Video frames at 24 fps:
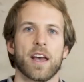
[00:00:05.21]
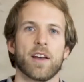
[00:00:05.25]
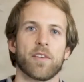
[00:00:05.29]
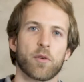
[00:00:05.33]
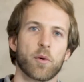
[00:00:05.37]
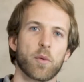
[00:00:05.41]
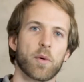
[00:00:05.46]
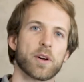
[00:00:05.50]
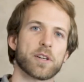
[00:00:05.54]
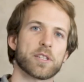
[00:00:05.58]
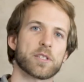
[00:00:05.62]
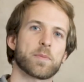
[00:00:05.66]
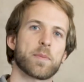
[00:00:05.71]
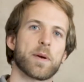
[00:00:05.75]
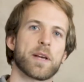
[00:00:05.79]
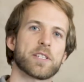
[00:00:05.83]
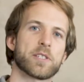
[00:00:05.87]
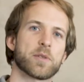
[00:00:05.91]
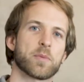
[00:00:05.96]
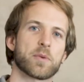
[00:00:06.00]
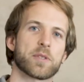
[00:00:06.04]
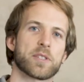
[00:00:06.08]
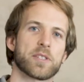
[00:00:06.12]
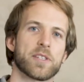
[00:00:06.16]
everyone, it's
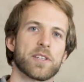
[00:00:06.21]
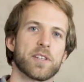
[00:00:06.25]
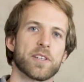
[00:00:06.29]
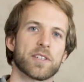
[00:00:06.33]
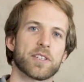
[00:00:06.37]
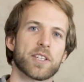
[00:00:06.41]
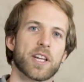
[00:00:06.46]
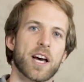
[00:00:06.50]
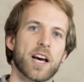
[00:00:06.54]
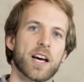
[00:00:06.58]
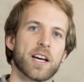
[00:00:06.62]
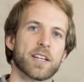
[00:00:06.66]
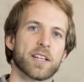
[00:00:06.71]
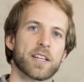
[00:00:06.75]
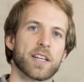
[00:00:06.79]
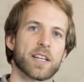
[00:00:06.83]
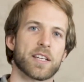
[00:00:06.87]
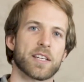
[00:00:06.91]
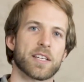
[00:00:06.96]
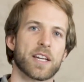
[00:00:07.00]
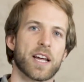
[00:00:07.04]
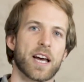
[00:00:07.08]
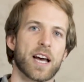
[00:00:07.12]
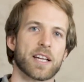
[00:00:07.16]
Payson with Steel Dog,
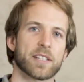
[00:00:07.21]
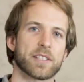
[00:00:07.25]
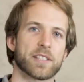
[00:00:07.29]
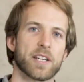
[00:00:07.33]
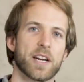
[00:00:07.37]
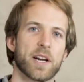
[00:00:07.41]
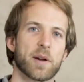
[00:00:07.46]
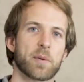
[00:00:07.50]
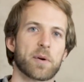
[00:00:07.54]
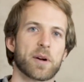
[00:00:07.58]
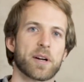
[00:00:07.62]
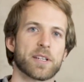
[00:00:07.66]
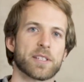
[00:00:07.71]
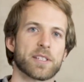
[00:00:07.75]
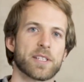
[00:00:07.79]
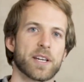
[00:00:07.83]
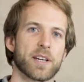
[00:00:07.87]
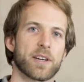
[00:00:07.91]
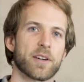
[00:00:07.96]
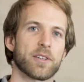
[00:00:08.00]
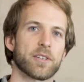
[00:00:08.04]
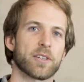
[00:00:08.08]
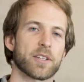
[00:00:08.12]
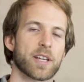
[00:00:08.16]
and today we're going to
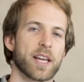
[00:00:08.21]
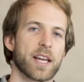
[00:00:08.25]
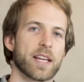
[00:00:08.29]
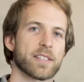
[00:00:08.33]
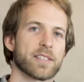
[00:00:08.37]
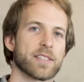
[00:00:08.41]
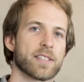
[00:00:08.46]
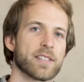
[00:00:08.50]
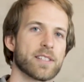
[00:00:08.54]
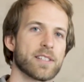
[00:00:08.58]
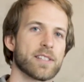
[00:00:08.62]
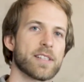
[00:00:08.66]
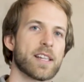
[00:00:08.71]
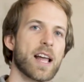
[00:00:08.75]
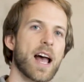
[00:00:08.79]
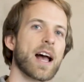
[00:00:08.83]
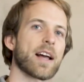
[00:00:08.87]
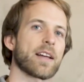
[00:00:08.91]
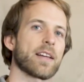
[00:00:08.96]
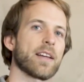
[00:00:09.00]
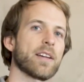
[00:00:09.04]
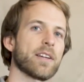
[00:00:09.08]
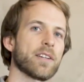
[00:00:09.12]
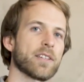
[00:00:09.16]
take a look at
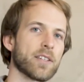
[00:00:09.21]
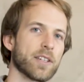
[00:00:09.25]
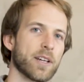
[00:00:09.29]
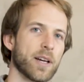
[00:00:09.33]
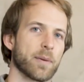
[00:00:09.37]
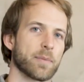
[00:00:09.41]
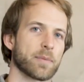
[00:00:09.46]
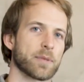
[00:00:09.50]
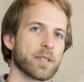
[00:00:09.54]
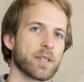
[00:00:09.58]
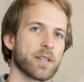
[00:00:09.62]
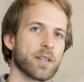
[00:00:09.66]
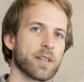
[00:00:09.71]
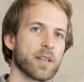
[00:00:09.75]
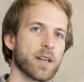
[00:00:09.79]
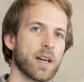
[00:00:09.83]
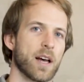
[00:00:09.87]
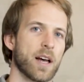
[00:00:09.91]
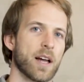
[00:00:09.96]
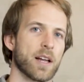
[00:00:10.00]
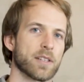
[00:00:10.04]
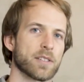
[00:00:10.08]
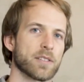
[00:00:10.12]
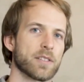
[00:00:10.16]
stacking clips.
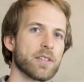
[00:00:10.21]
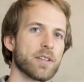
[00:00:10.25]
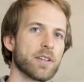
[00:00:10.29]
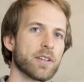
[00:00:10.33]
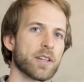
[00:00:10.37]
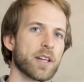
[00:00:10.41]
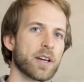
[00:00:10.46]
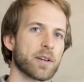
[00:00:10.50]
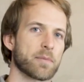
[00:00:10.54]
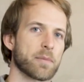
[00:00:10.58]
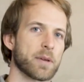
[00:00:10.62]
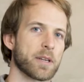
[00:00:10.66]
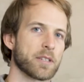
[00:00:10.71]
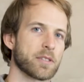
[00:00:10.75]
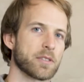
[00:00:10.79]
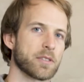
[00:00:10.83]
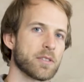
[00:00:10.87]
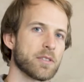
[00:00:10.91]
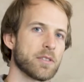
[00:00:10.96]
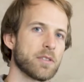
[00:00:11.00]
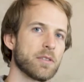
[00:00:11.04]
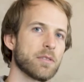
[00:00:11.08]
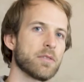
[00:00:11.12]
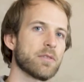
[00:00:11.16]
Steel Dog makes
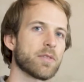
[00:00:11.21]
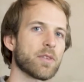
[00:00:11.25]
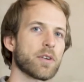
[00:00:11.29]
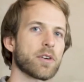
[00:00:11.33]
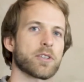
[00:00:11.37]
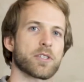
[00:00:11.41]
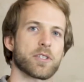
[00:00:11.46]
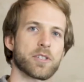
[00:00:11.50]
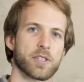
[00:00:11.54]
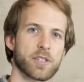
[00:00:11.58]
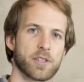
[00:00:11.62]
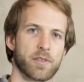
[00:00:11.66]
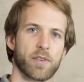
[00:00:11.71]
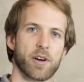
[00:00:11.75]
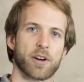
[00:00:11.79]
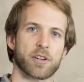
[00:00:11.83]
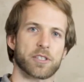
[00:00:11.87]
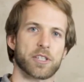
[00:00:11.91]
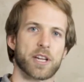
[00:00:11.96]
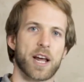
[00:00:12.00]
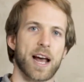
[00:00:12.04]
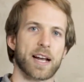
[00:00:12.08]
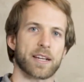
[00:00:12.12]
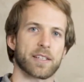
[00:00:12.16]
two versions of our
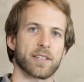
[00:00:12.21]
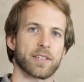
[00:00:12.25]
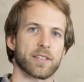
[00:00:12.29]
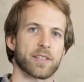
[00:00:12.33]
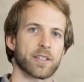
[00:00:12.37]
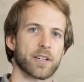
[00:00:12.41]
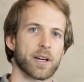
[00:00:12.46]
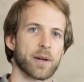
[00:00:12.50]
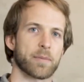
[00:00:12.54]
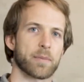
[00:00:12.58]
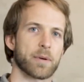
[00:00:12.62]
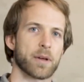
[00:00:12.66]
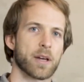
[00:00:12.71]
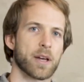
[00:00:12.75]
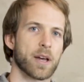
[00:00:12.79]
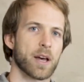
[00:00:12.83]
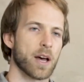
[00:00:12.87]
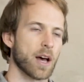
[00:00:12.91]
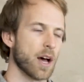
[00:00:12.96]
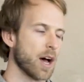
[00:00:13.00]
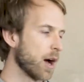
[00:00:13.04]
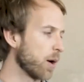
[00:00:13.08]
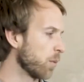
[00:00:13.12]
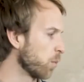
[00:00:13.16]
stacking clip.
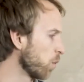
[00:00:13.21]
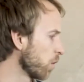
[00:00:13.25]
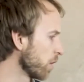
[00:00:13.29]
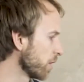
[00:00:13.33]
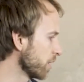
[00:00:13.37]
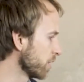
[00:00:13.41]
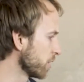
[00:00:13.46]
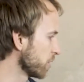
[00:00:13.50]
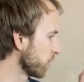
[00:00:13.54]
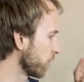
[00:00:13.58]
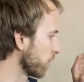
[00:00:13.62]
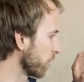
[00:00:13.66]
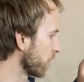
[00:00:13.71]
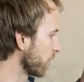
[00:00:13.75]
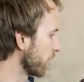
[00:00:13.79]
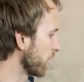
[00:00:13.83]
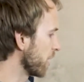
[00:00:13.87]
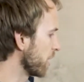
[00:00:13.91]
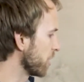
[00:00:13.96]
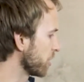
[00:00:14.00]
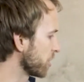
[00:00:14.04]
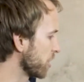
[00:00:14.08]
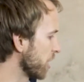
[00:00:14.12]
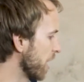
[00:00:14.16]
One is for
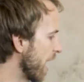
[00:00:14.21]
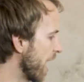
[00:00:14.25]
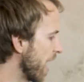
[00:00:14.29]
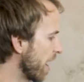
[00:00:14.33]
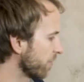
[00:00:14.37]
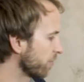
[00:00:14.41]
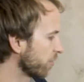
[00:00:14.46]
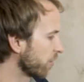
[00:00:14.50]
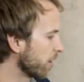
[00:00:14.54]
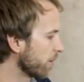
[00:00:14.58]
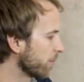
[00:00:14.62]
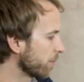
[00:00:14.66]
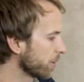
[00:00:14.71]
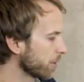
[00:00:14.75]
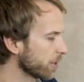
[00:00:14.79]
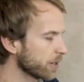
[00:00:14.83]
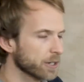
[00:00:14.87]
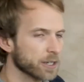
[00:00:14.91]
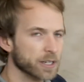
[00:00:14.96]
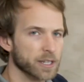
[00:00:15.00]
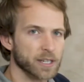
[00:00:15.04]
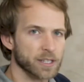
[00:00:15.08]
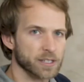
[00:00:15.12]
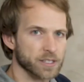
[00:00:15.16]
1.5"
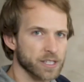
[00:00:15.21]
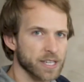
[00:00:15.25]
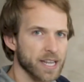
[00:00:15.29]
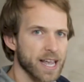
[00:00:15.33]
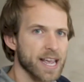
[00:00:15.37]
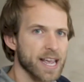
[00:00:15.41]
lumber, it's the